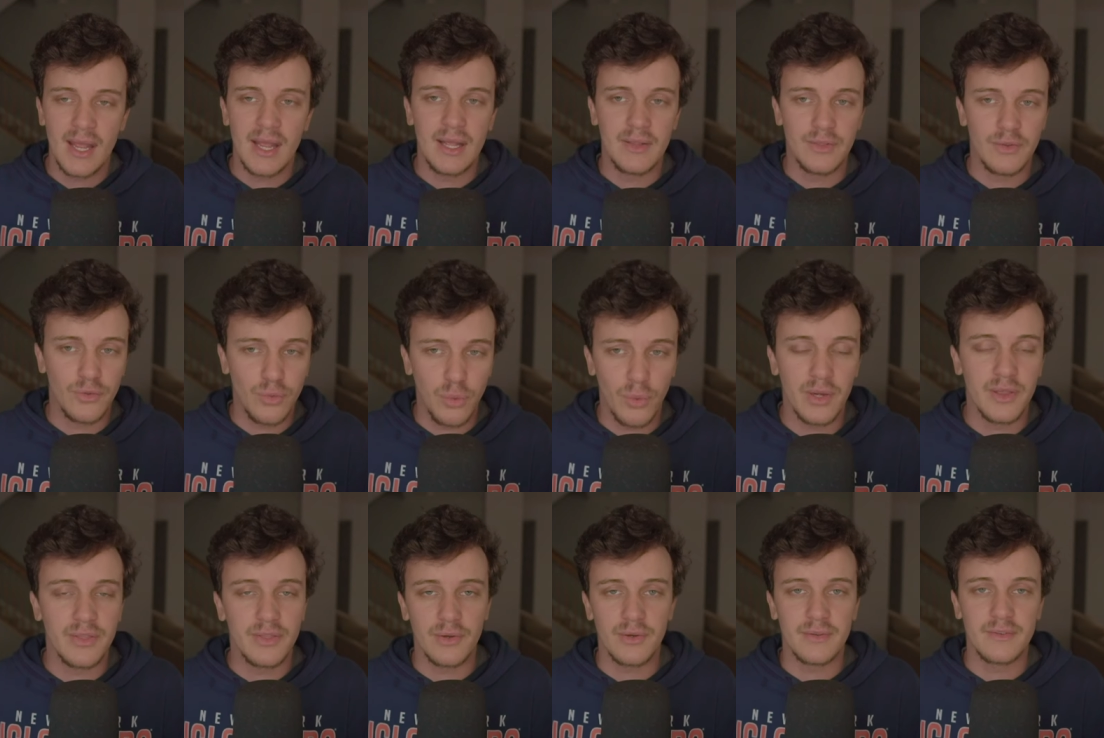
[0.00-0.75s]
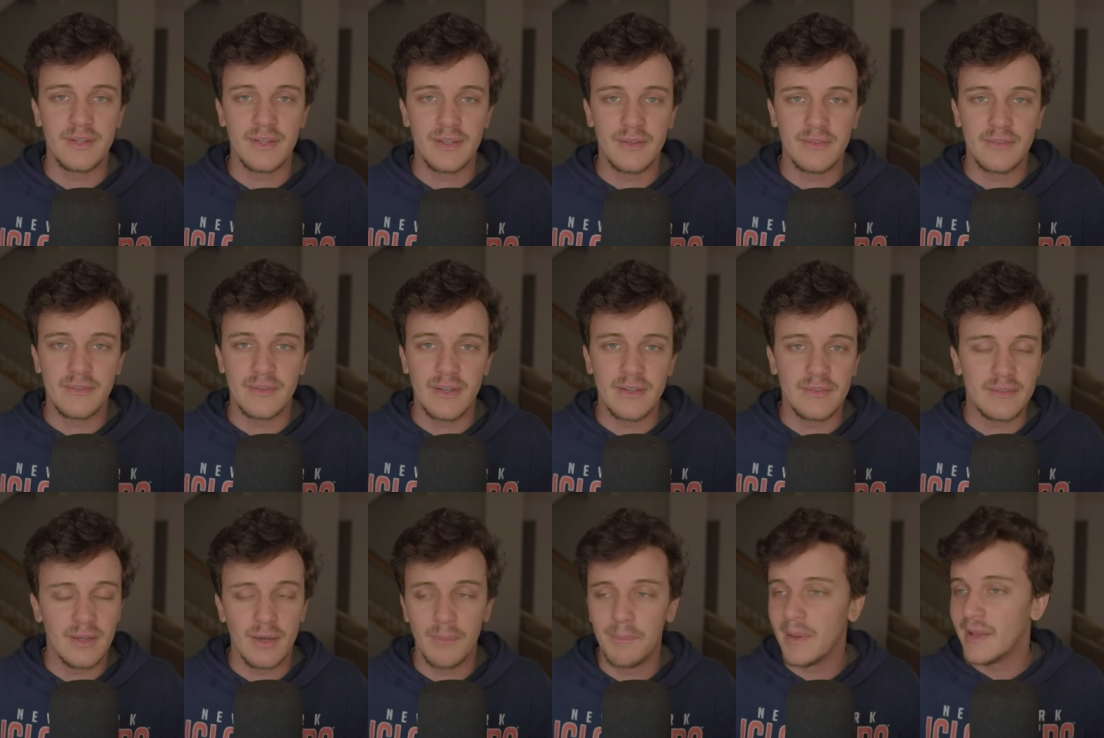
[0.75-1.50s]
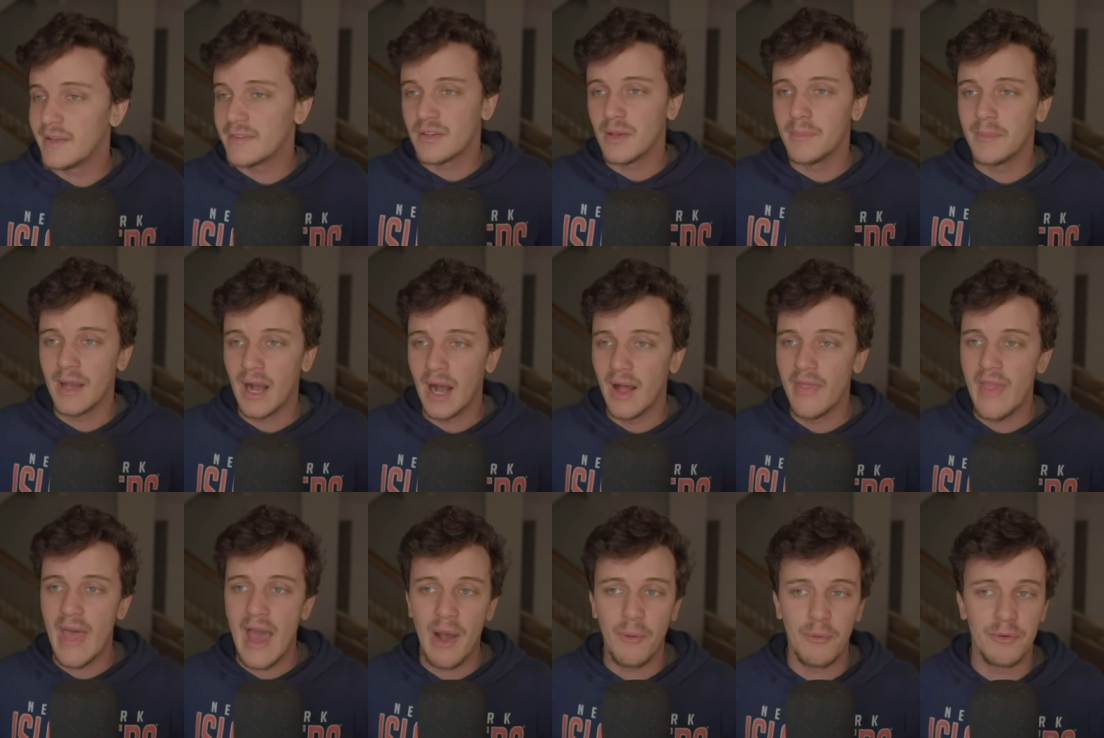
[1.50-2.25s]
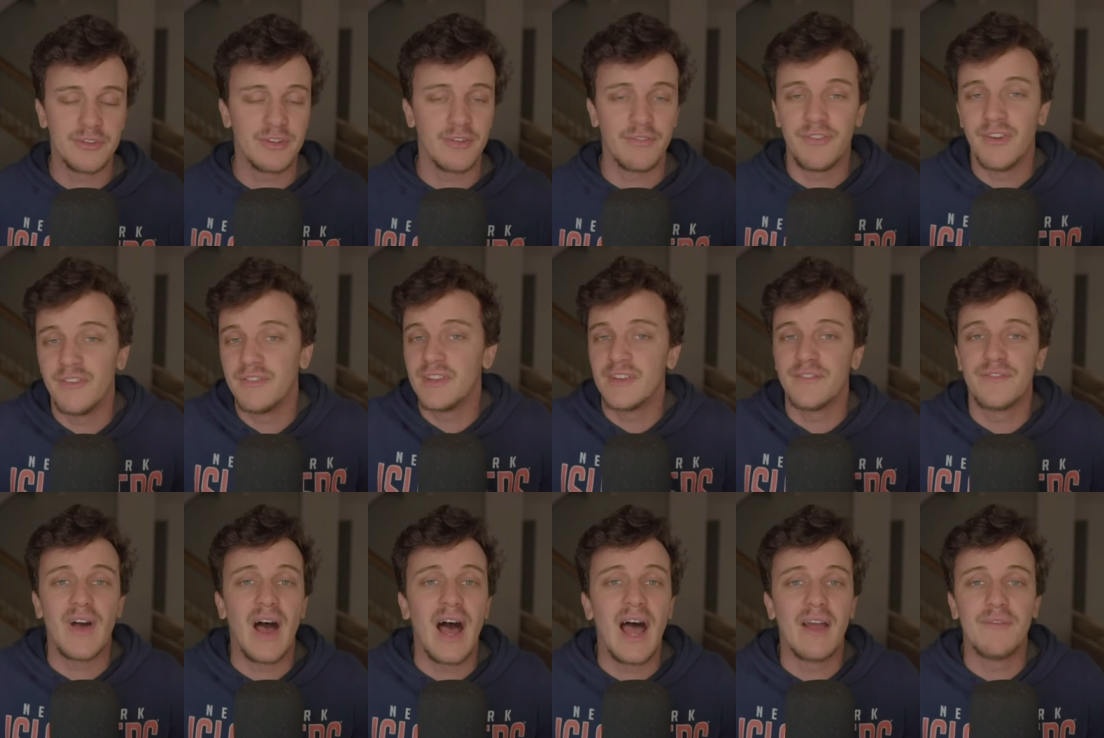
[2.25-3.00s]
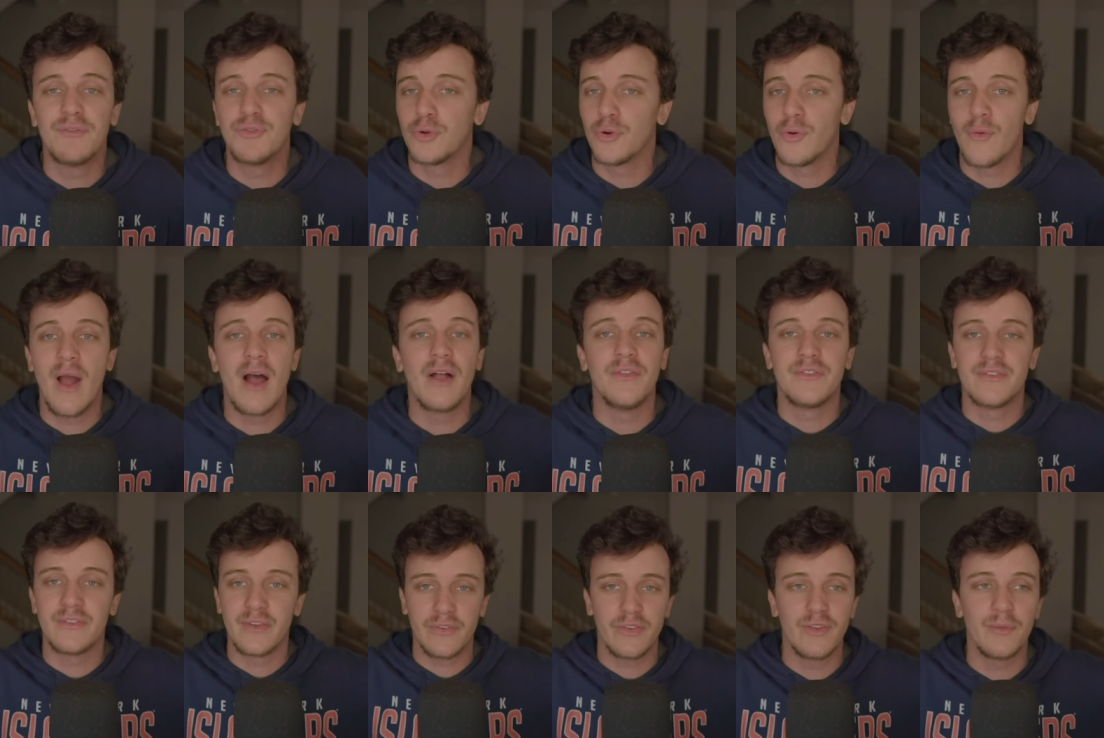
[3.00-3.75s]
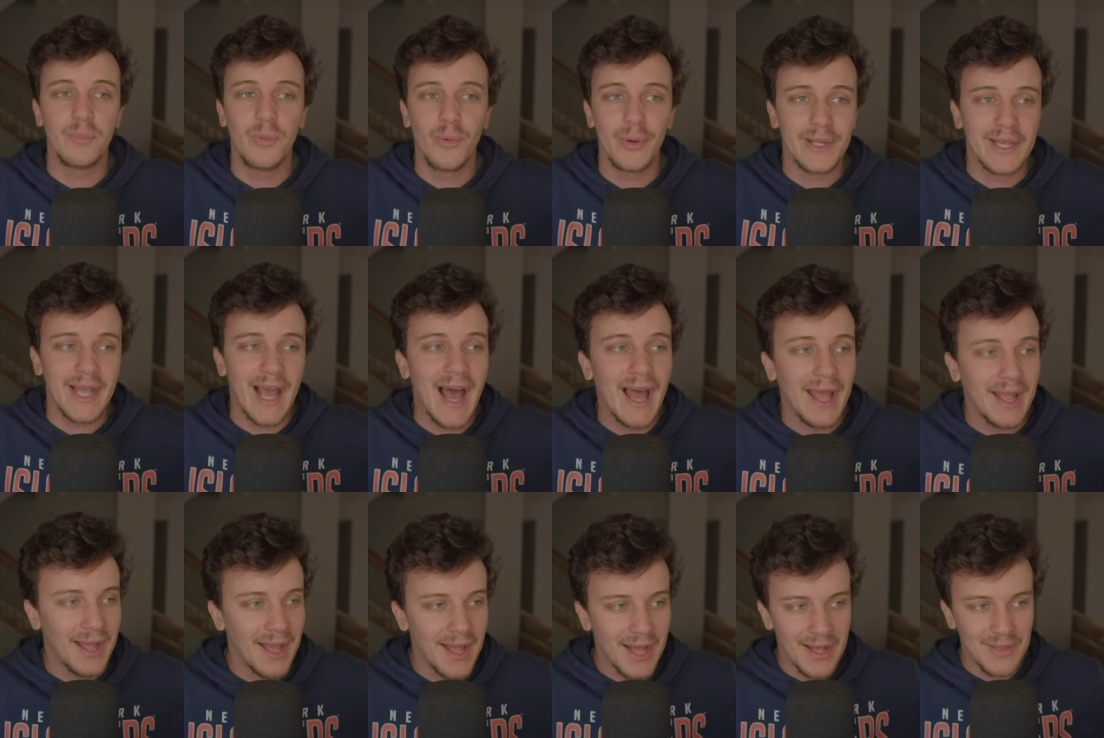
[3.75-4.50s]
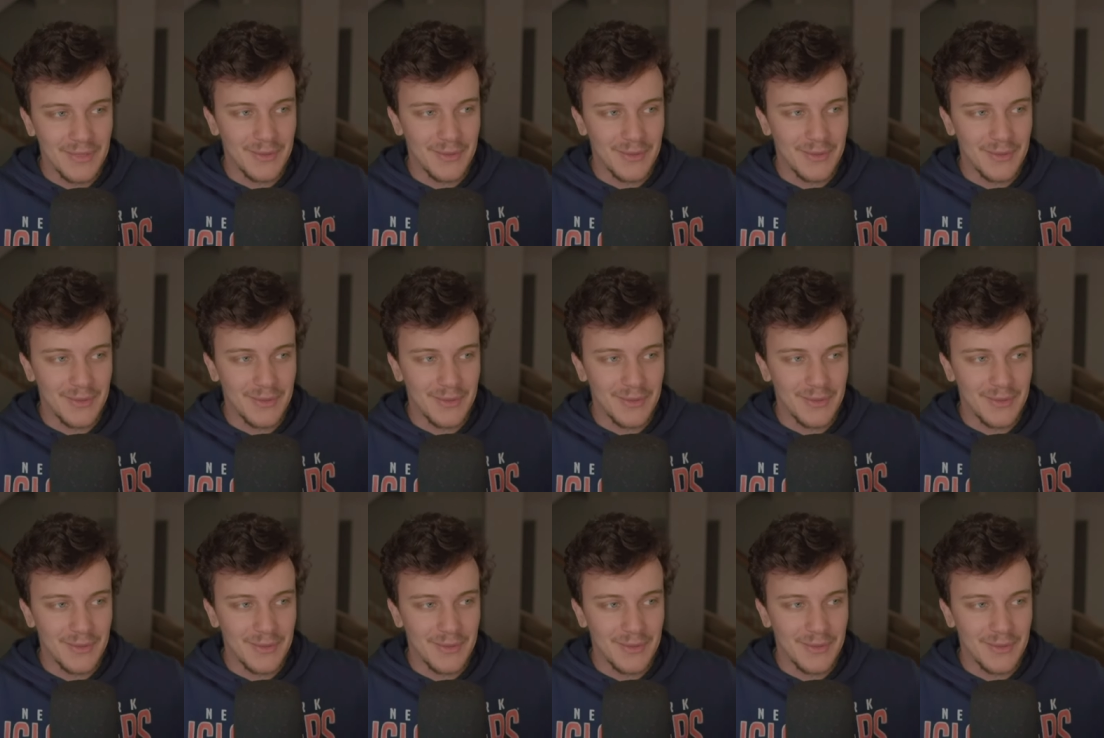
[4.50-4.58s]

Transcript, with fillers: in the 2013 season. And basically beyond that was a 55 to around 60 point guy.